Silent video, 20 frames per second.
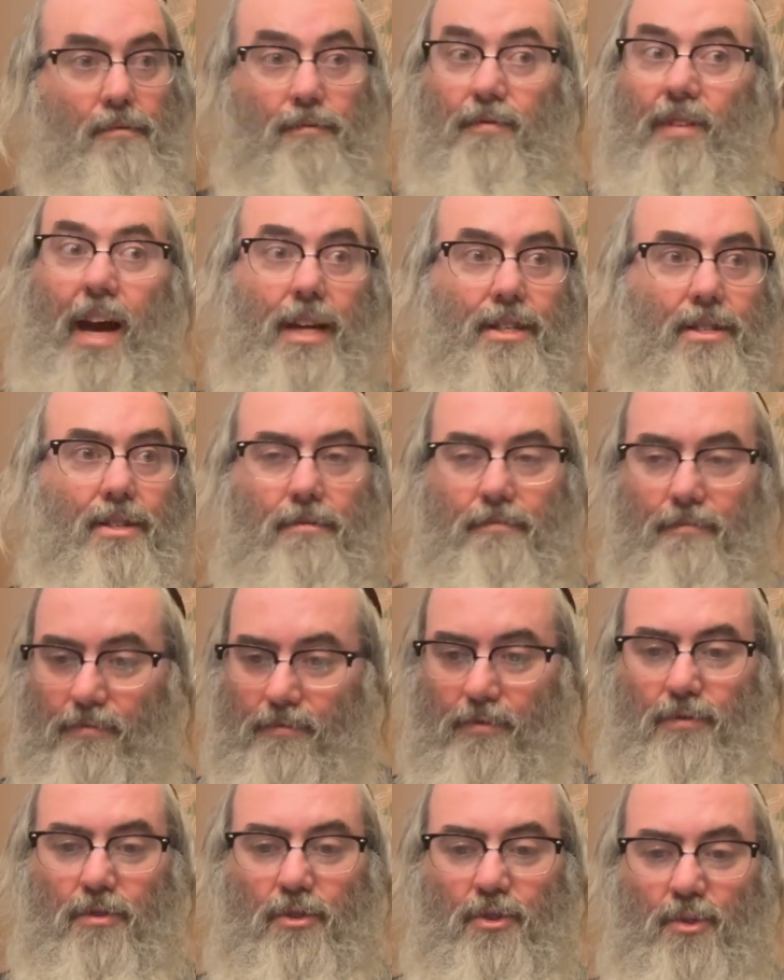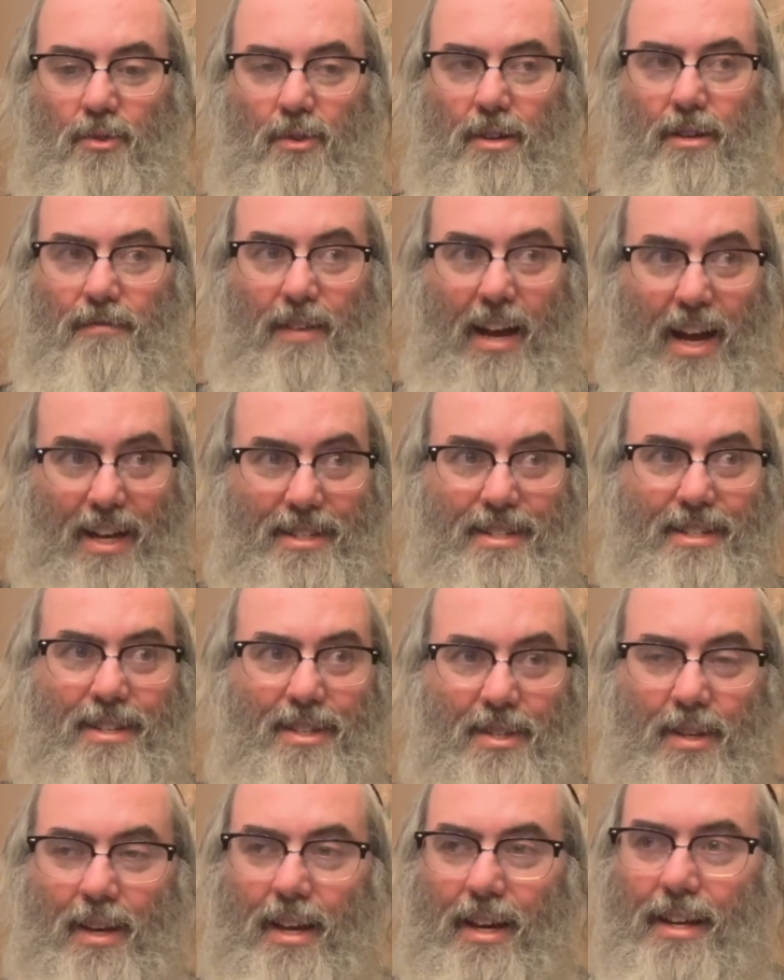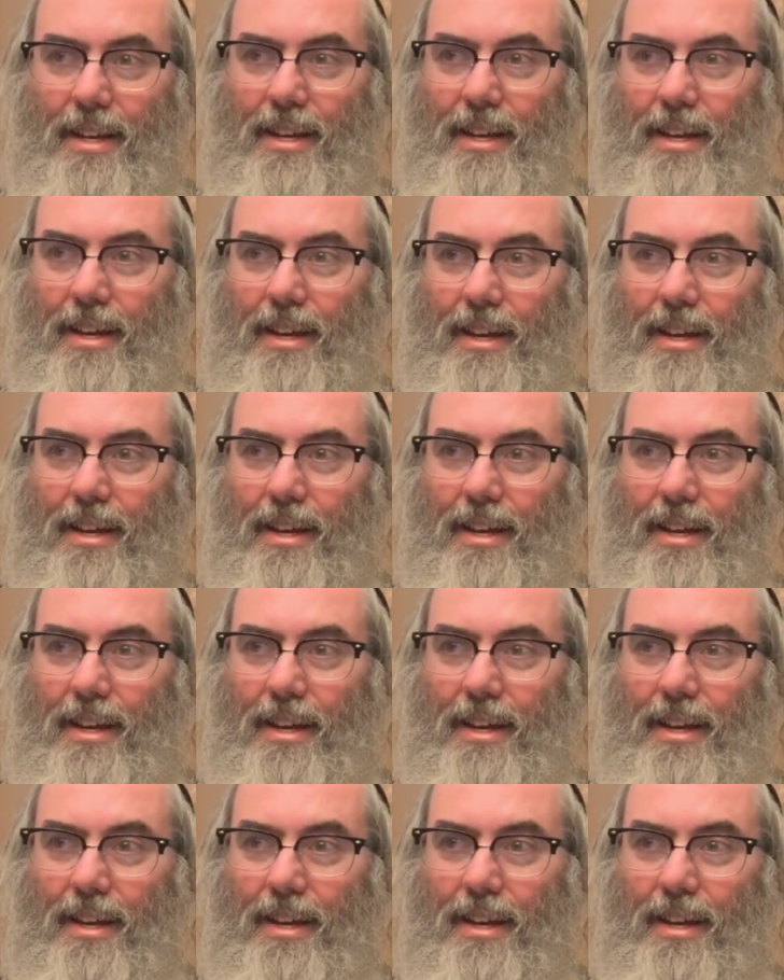Vast, for sure. Vastness, yeah.